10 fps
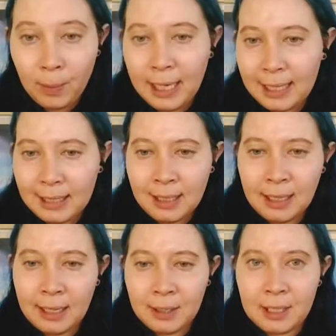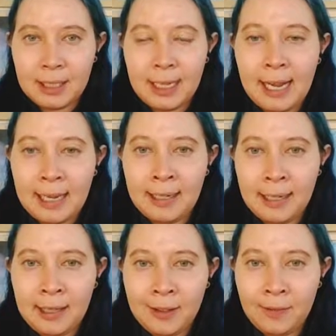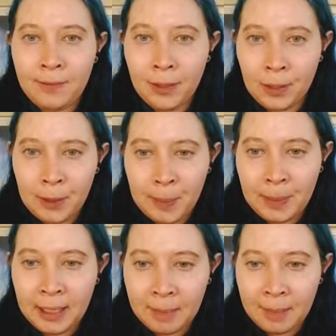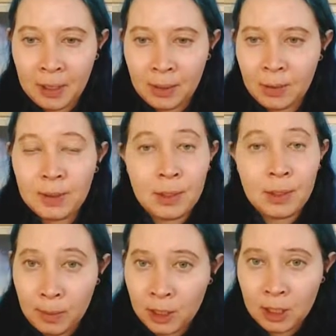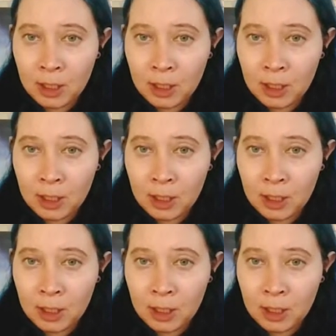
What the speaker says: I can't see the other side in the photo, but I'm going to assume there's a